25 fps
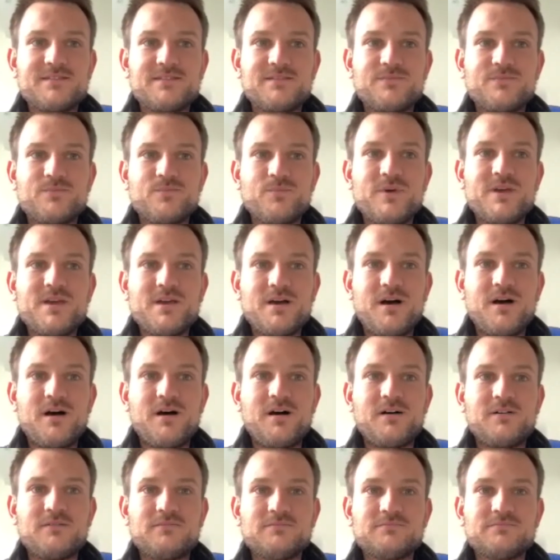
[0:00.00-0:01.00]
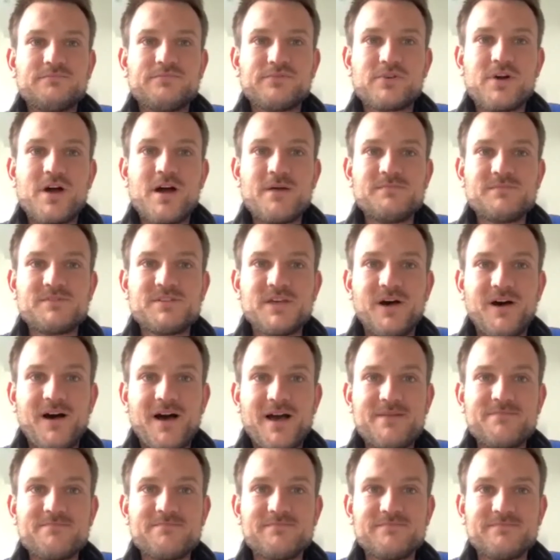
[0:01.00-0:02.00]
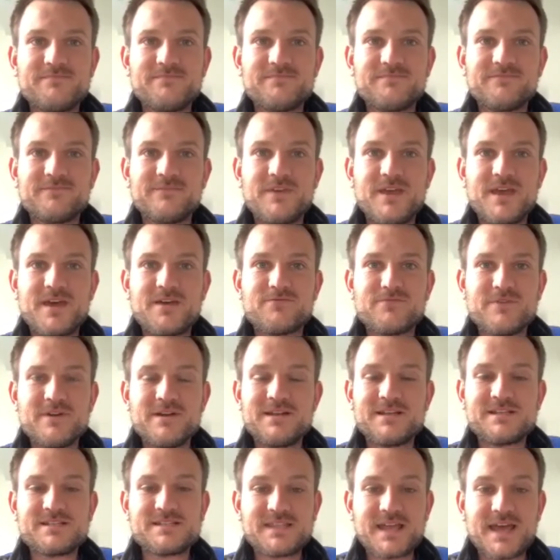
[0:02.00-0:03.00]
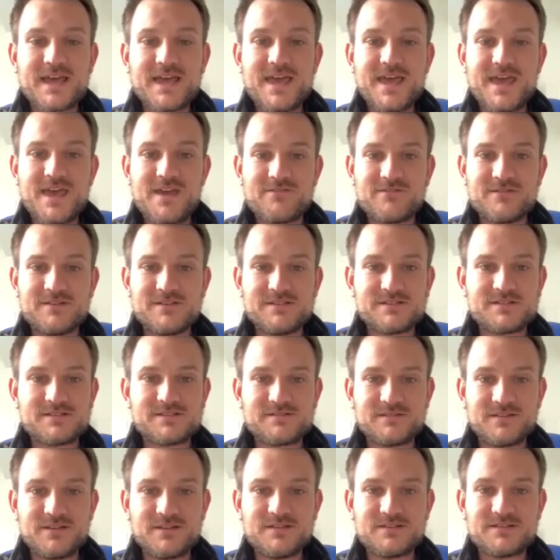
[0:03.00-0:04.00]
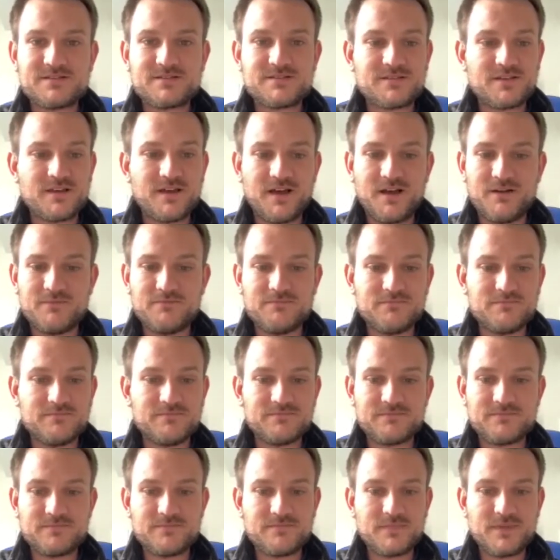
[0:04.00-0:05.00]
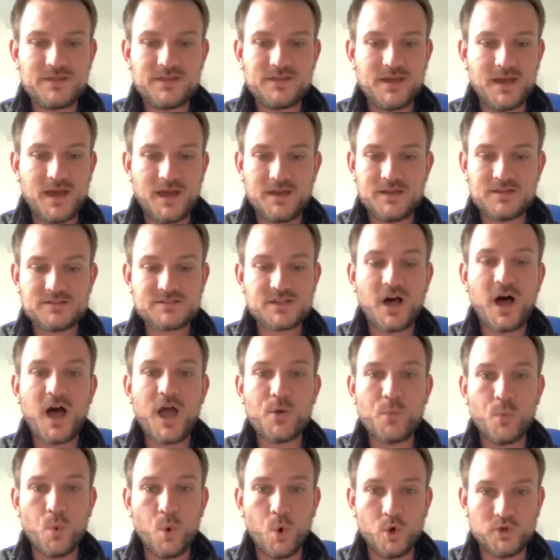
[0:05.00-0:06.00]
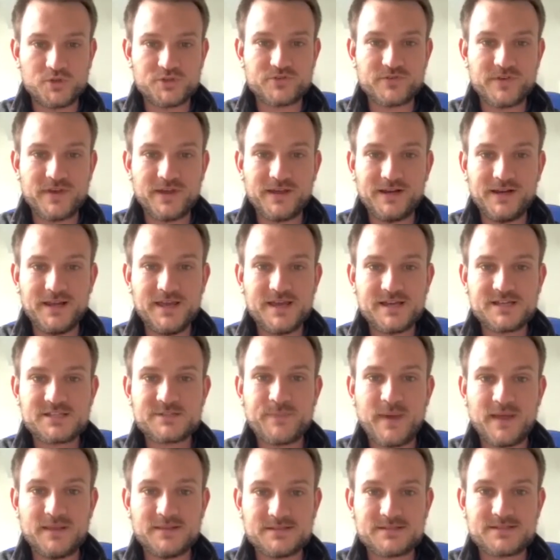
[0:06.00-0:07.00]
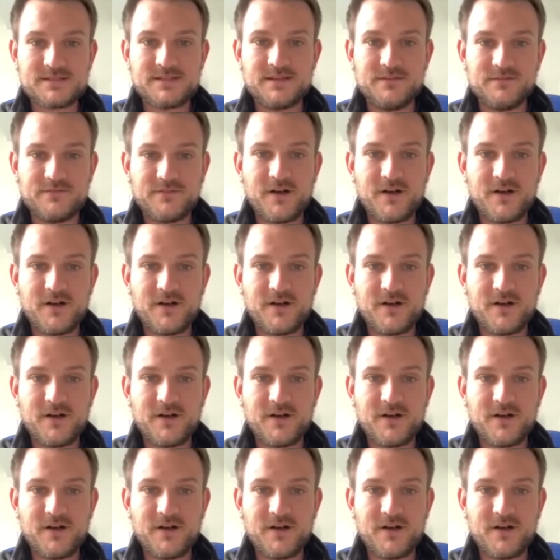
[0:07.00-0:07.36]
we are prime time. Yeah, real estate here is it's eye-wateringly expensive,